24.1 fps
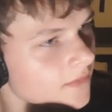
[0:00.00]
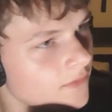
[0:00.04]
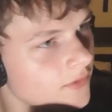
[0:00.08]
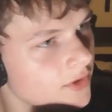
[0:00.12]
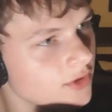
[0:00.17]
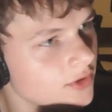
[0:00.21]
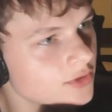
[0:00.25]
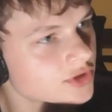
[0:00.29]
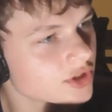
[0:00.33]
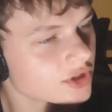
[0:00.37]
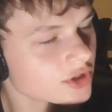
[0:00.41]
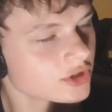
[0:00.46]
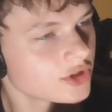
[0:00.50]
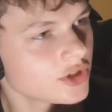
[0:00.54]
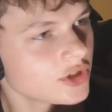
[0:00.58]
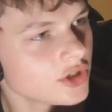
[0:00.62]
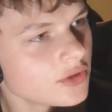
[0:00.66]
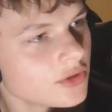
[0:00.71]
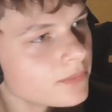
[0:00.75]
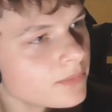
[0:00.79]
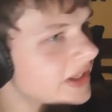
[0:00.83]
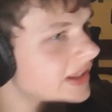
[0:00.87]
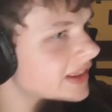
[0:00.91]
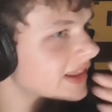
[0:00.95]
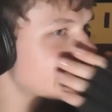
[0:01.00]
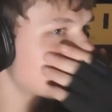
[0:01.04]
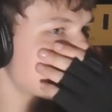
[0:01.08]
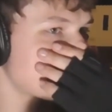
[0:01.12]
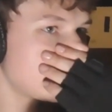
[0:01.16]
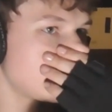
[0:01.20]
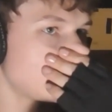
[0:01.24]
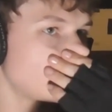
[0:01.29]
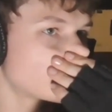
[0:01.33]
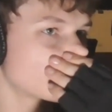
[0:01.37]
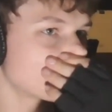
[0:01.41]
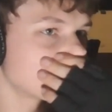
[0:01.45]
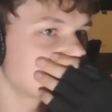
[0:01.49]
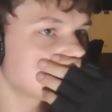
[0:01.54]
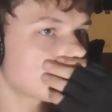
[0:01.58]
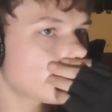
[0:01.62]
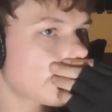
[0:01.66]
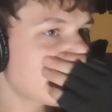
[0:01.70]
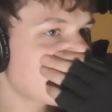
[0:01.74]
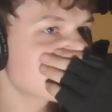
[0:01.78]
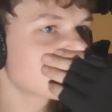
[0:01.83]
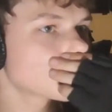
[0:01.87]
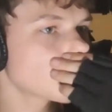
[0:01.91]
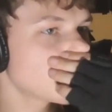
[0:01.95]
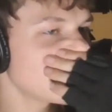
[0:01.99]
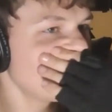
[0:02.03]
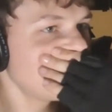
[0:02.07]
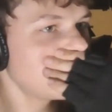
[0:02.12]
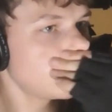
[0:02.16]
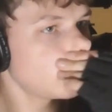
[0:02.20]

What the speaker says: Confusion. Do you mean like introspection?